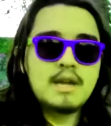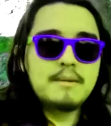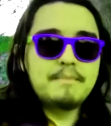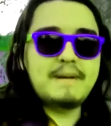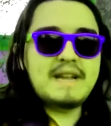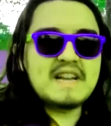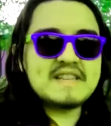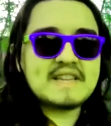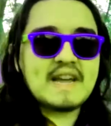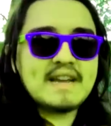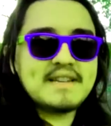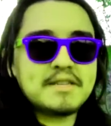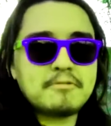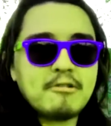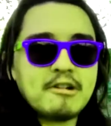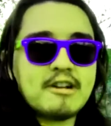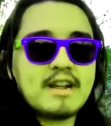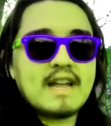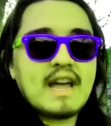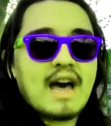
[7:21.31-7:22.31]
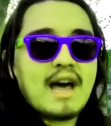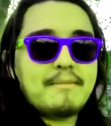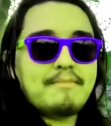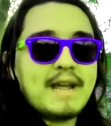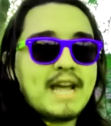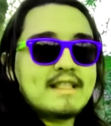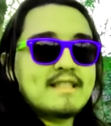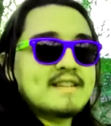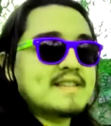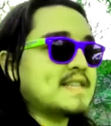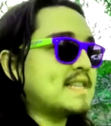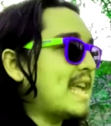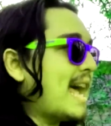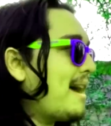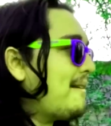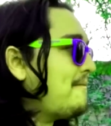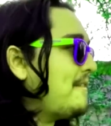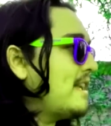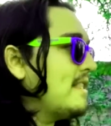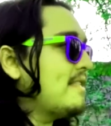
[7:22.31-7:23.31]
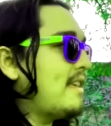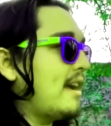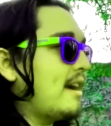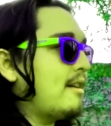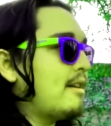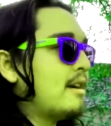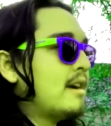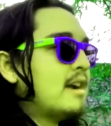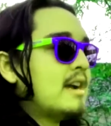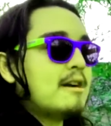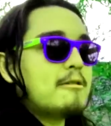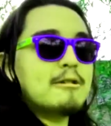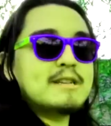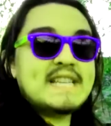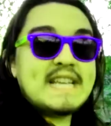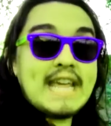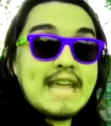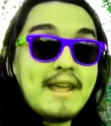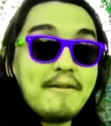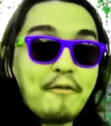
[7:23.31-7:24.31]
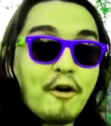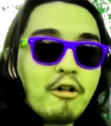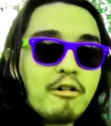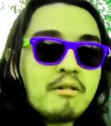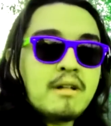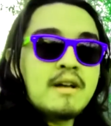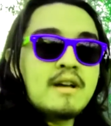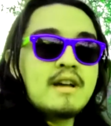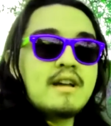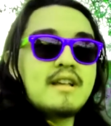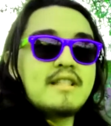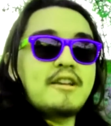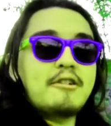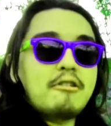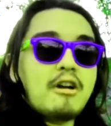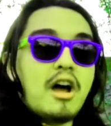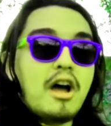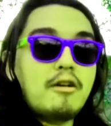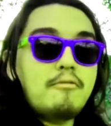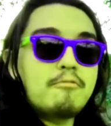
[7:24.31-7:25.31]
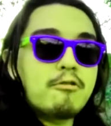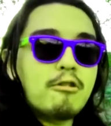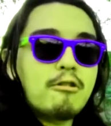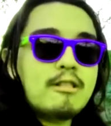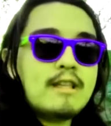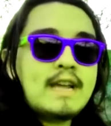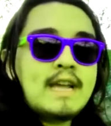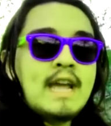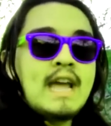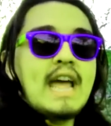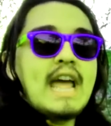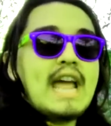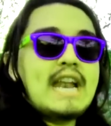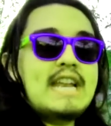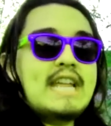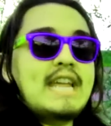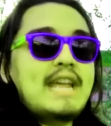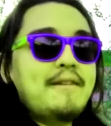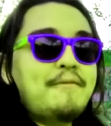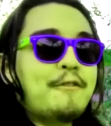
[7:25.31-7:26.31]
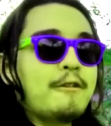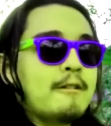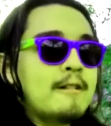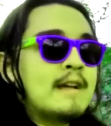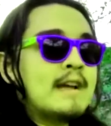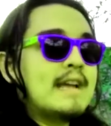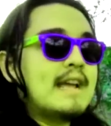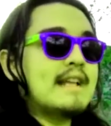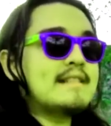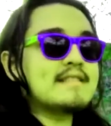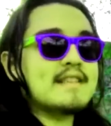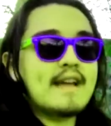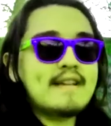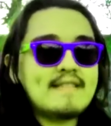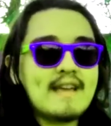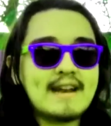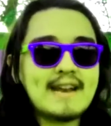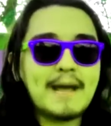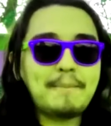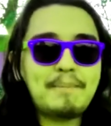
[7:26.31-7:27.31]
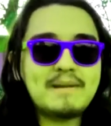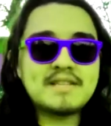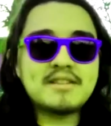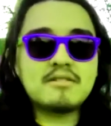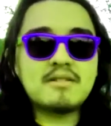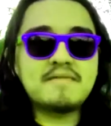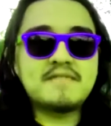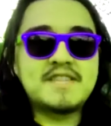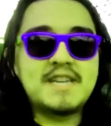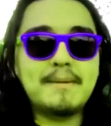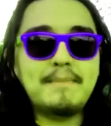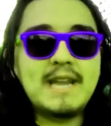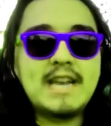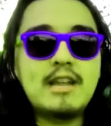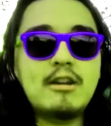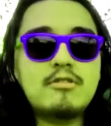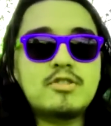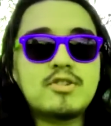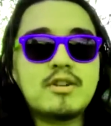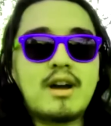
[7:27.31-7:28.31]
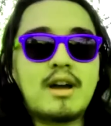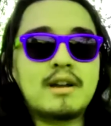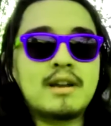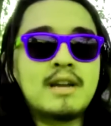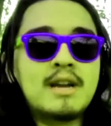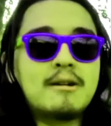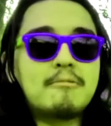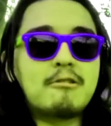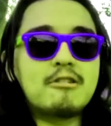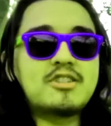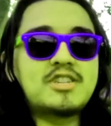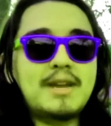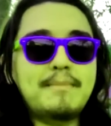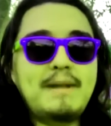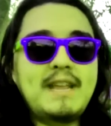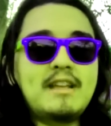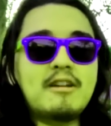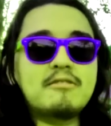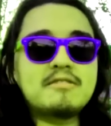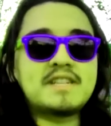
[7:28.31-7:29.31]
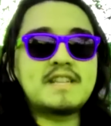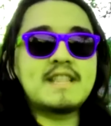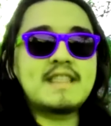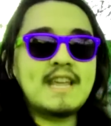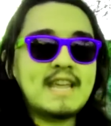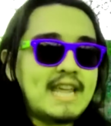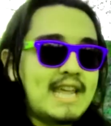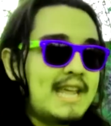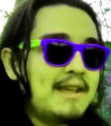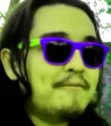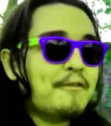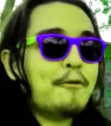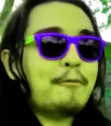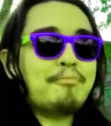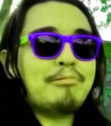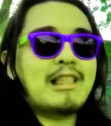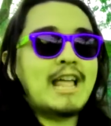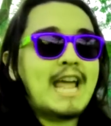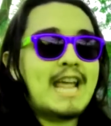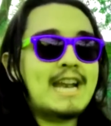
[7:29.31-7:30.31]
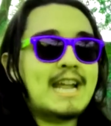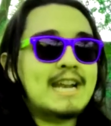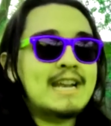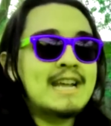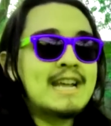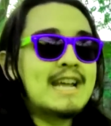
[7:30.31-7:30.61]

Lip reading: Because I swear to God, man, the staff in there was evil. They're unruly and evil. It's like that episode of Jimmy Neutron, where Jimmy goes to the evil planet